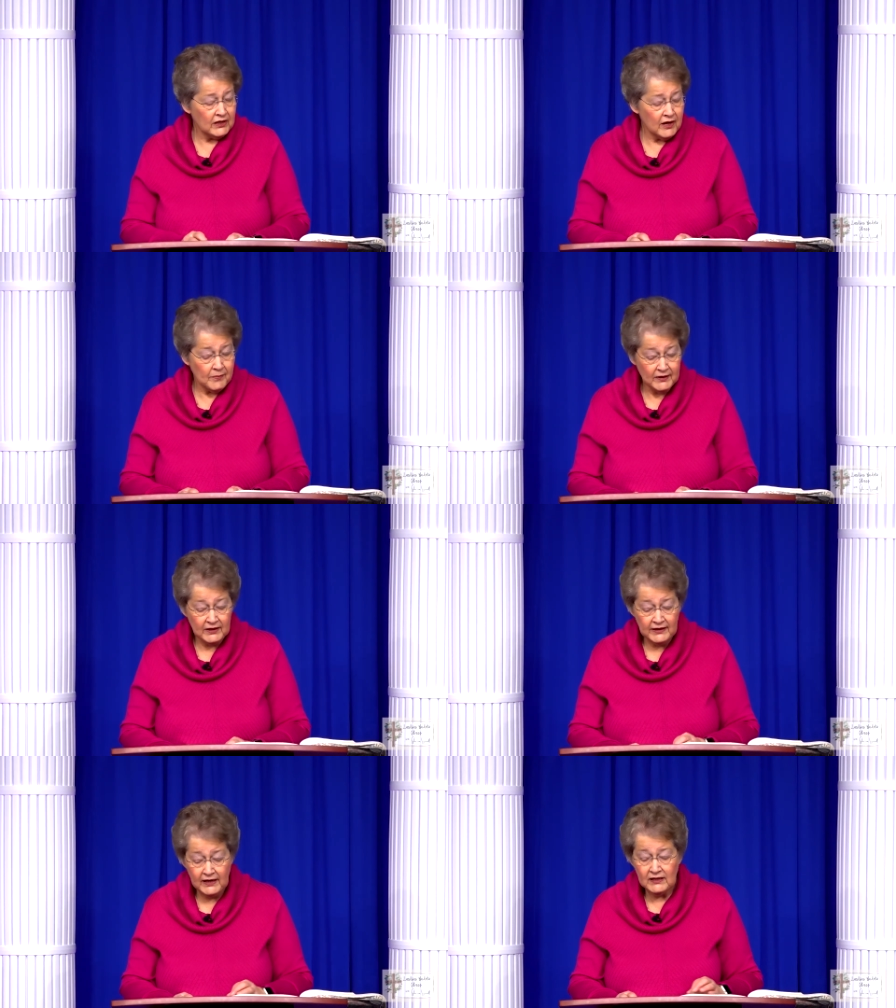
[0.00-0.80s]
couple of
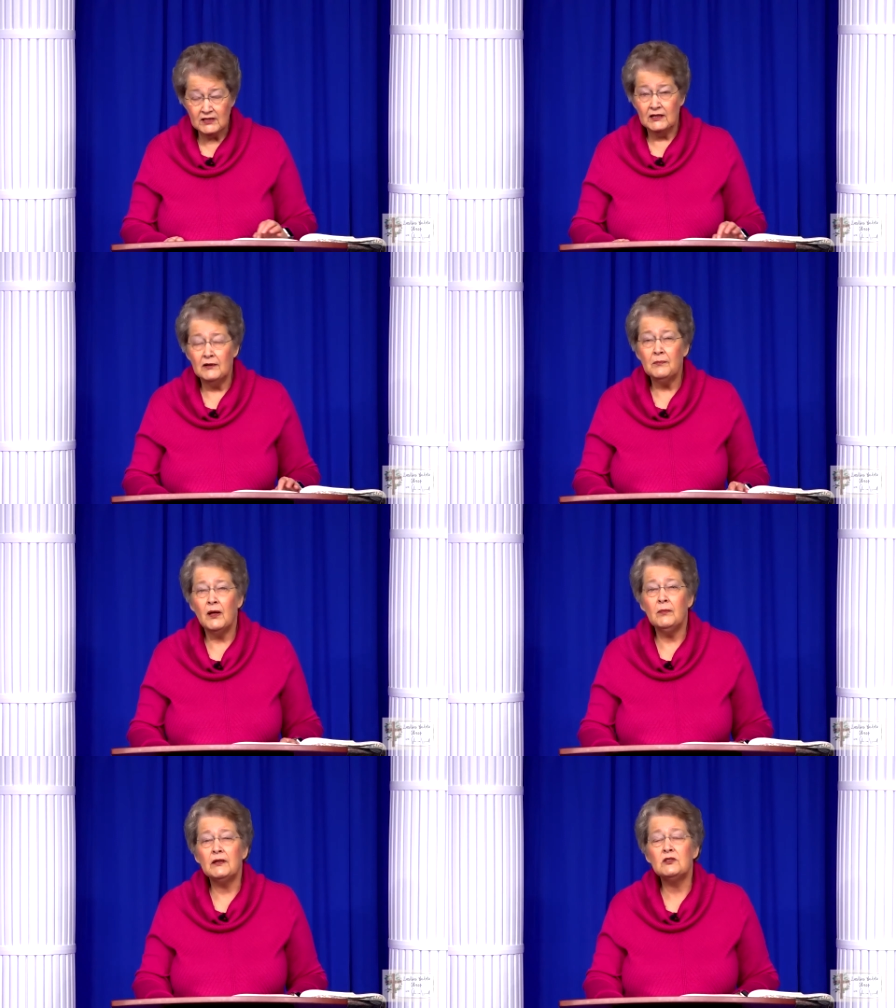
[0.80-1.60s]
clinics and in
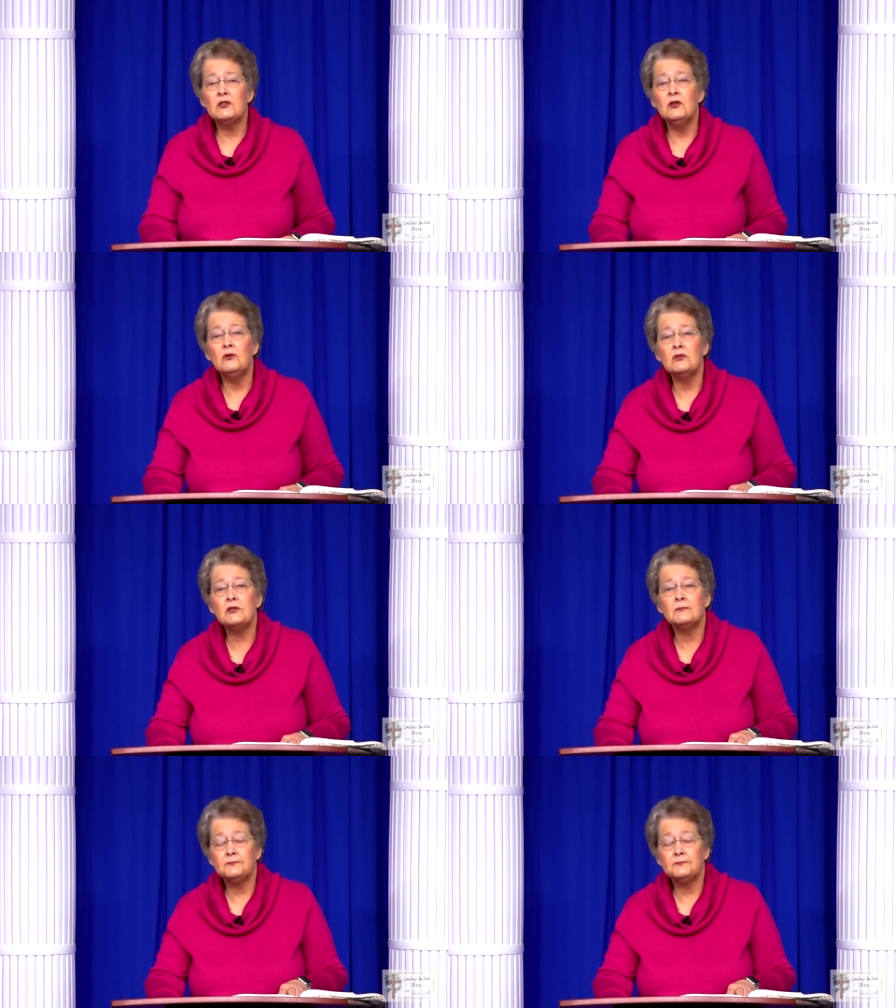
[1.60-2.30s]
public schools.